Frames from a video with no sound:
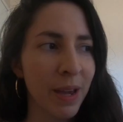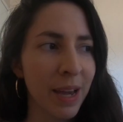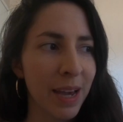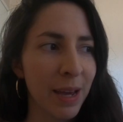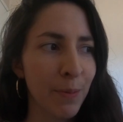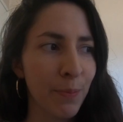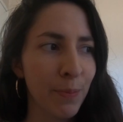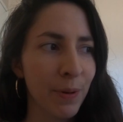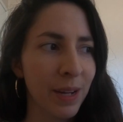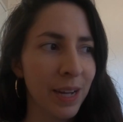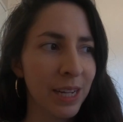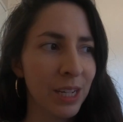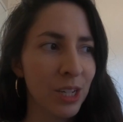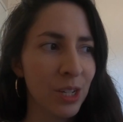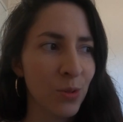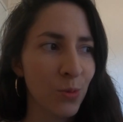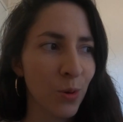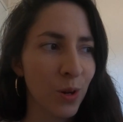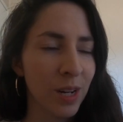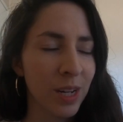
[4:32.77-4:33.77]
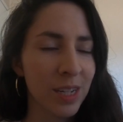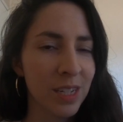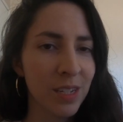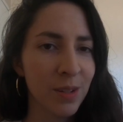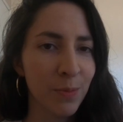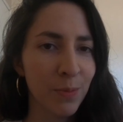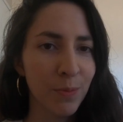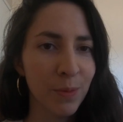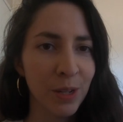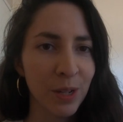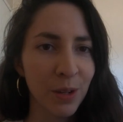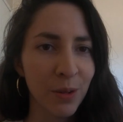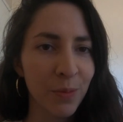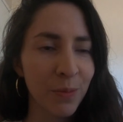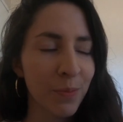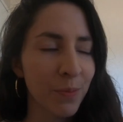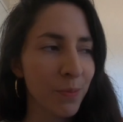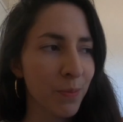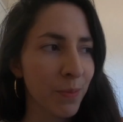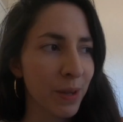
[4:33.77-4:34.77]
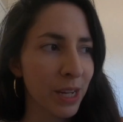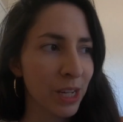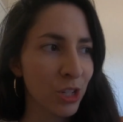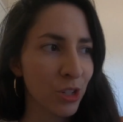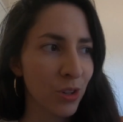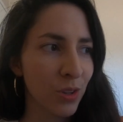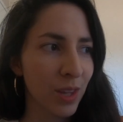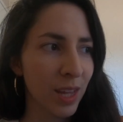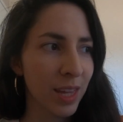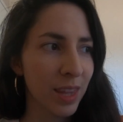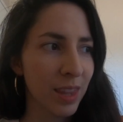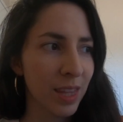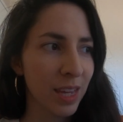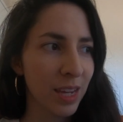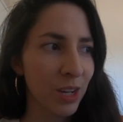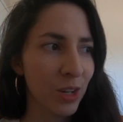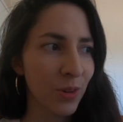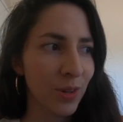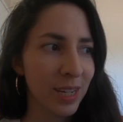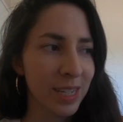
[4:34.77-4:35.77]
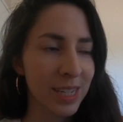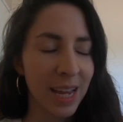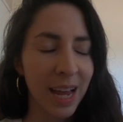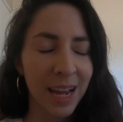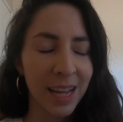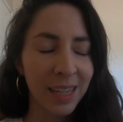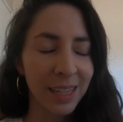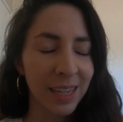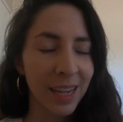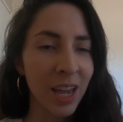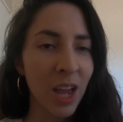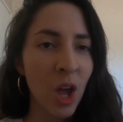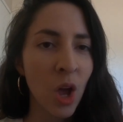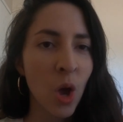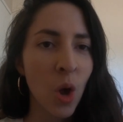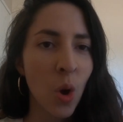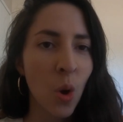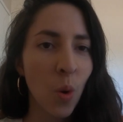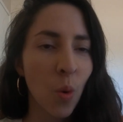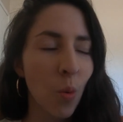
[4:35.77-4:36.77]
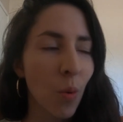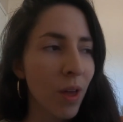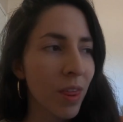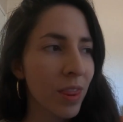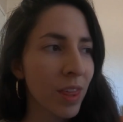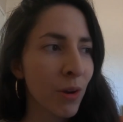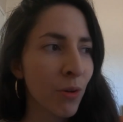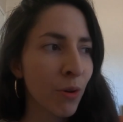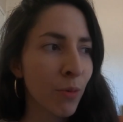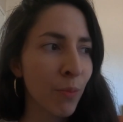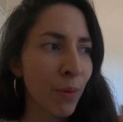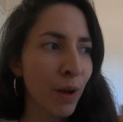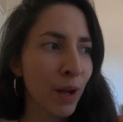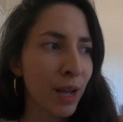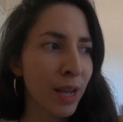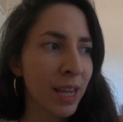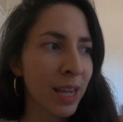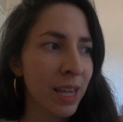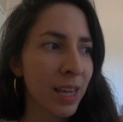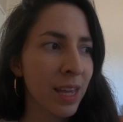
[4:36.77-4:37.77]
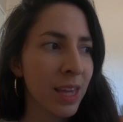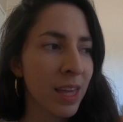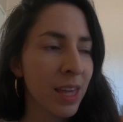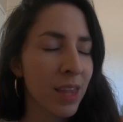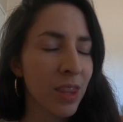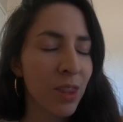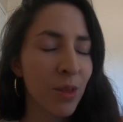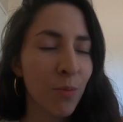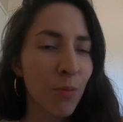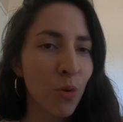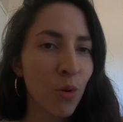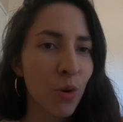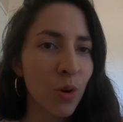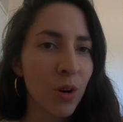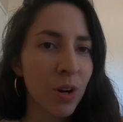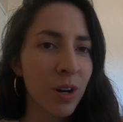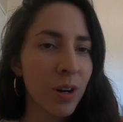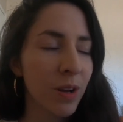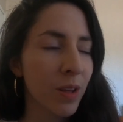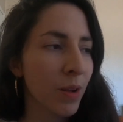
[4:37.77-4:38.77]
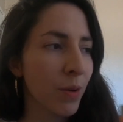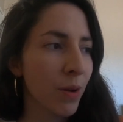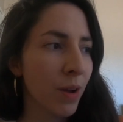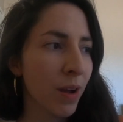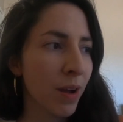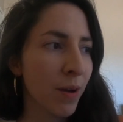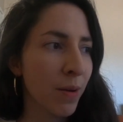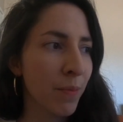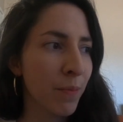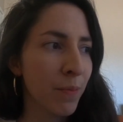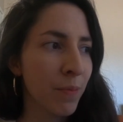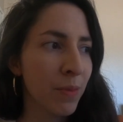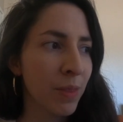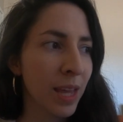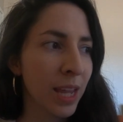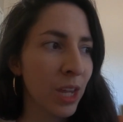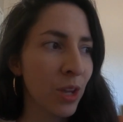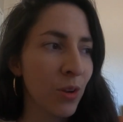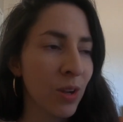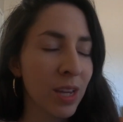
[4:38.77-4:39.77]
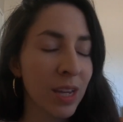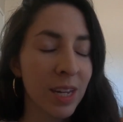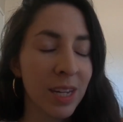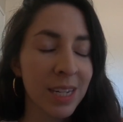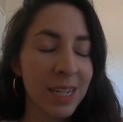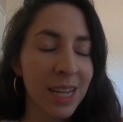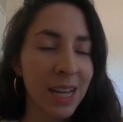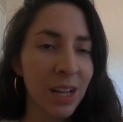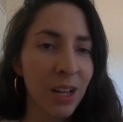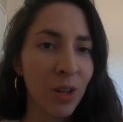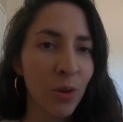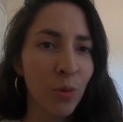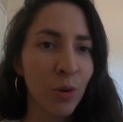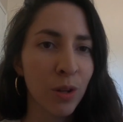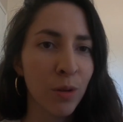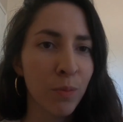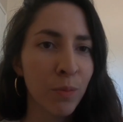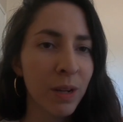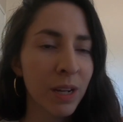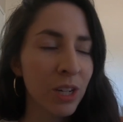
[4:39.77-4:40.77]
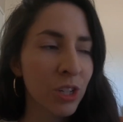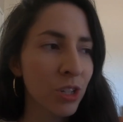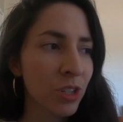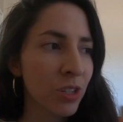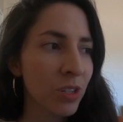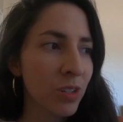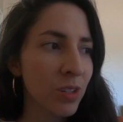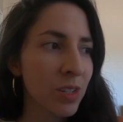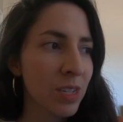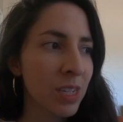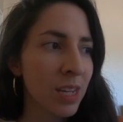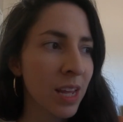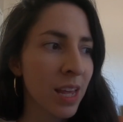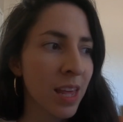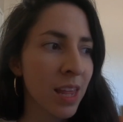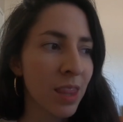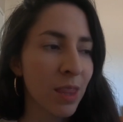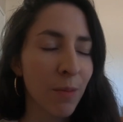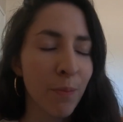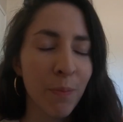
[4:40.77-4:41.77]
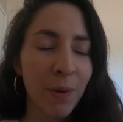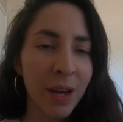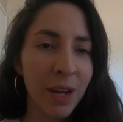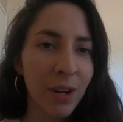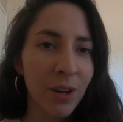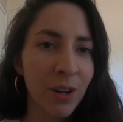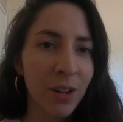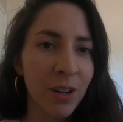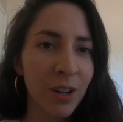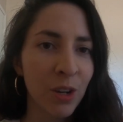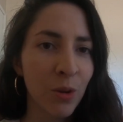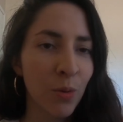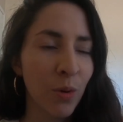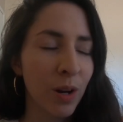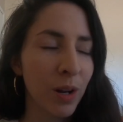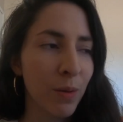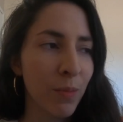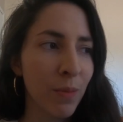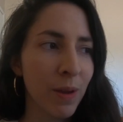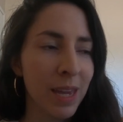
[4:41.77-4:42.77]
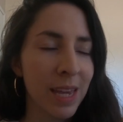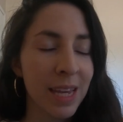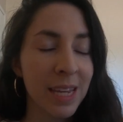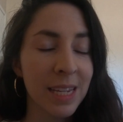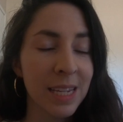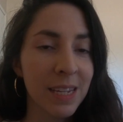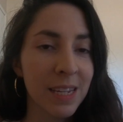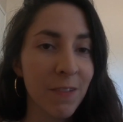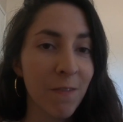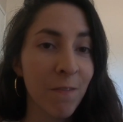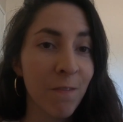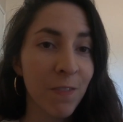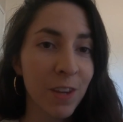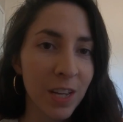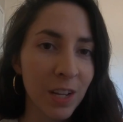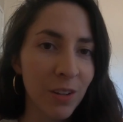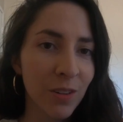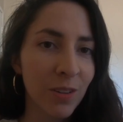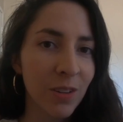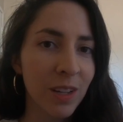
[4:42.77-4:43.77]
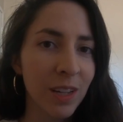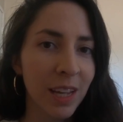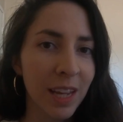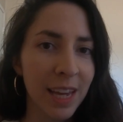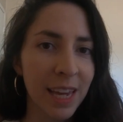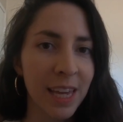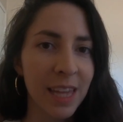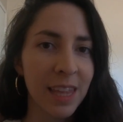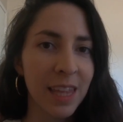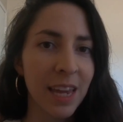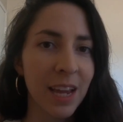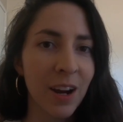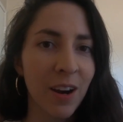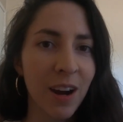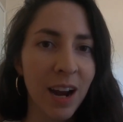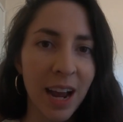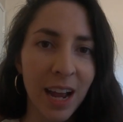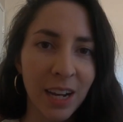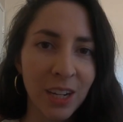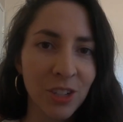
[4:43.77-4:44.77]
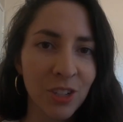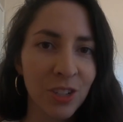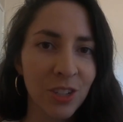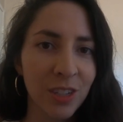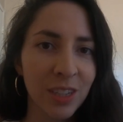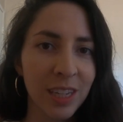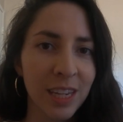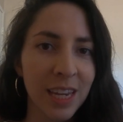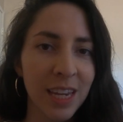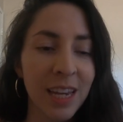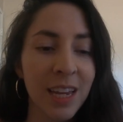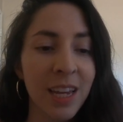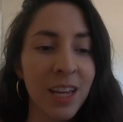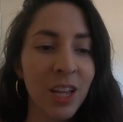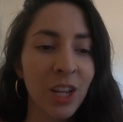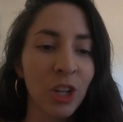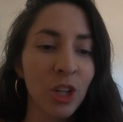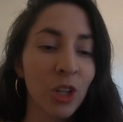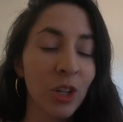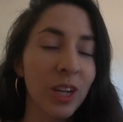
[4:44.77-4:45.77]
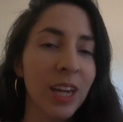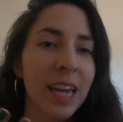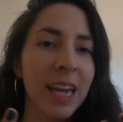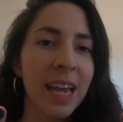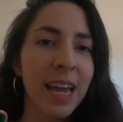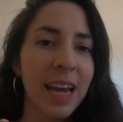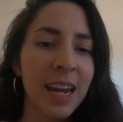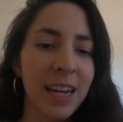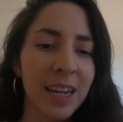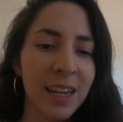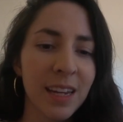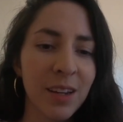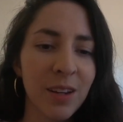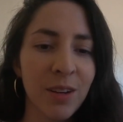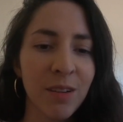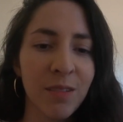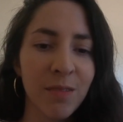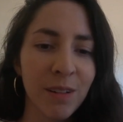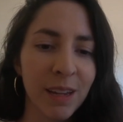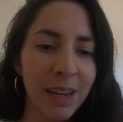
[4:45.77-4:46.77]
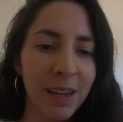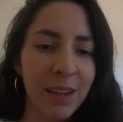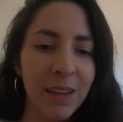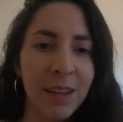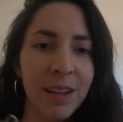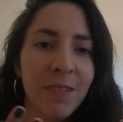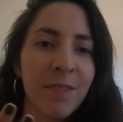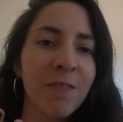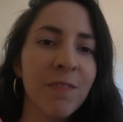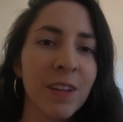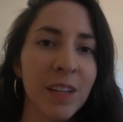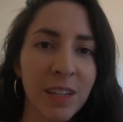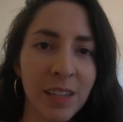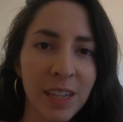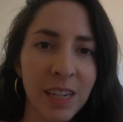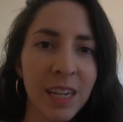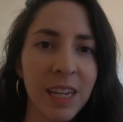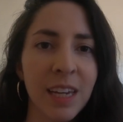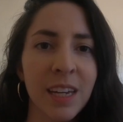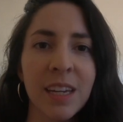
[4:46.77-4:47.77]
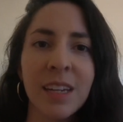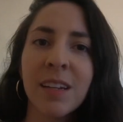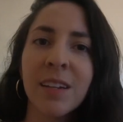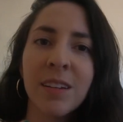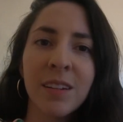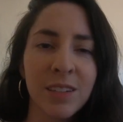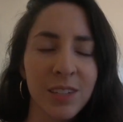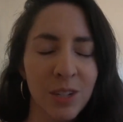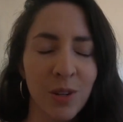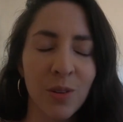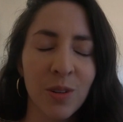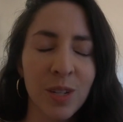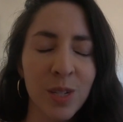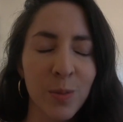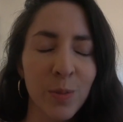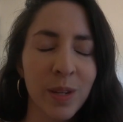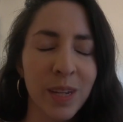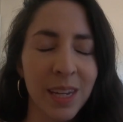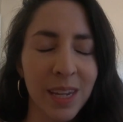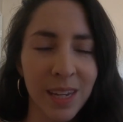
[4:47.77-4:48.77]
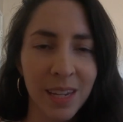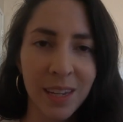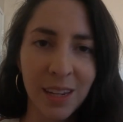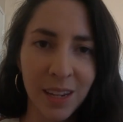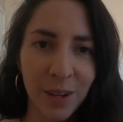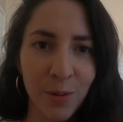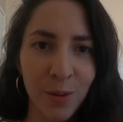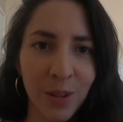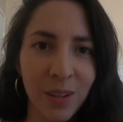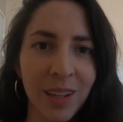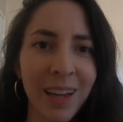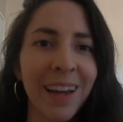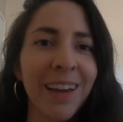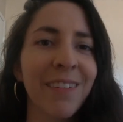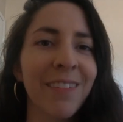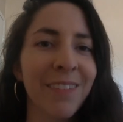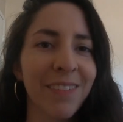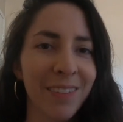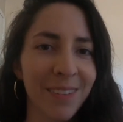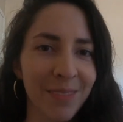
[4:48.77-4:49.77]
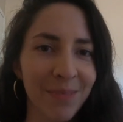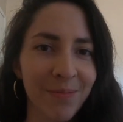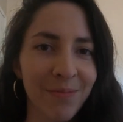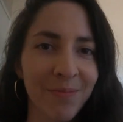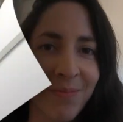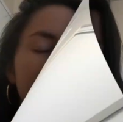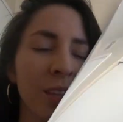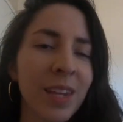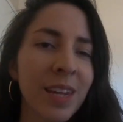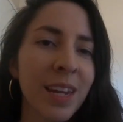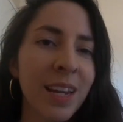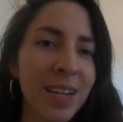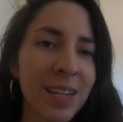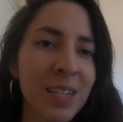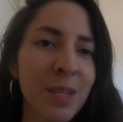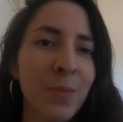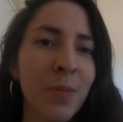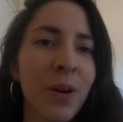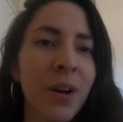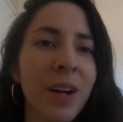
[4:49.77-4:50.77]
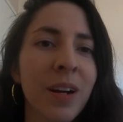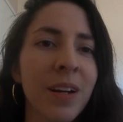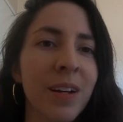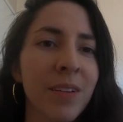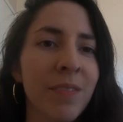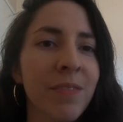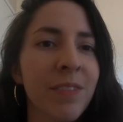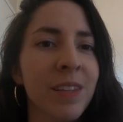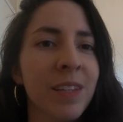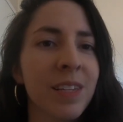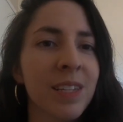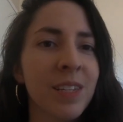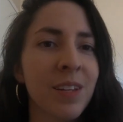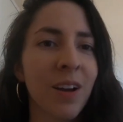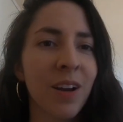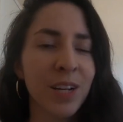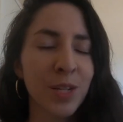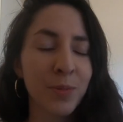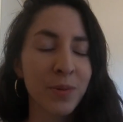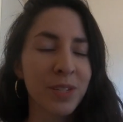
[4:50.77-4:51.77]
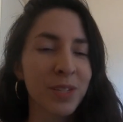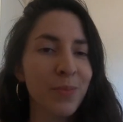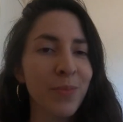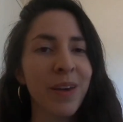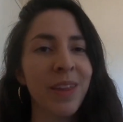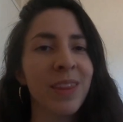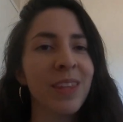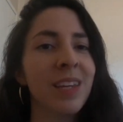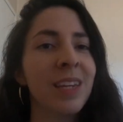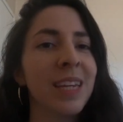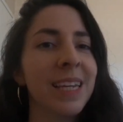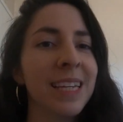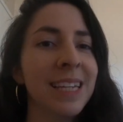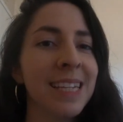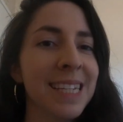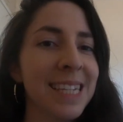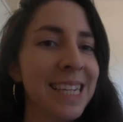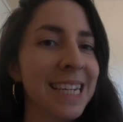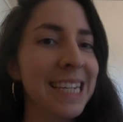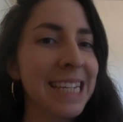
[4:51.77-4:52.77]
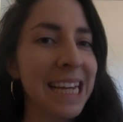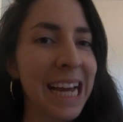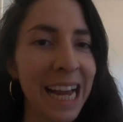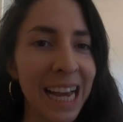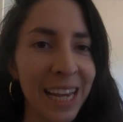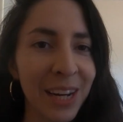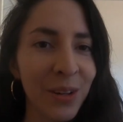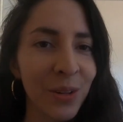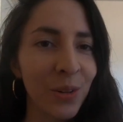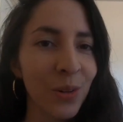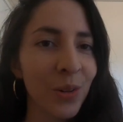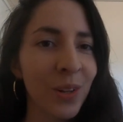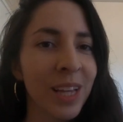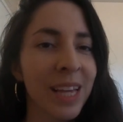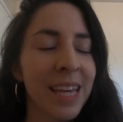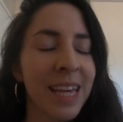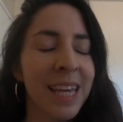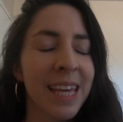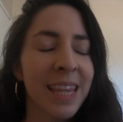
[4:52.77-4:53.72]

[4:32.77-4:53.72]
bad, but I just wanted to, make sure that they knew exactly what they were buying. The more that you can tell with pictures, the better. You want to make it feel like they are actually looking at it and feeling it so to speak, in real life. So the next part of this octopus method is the title.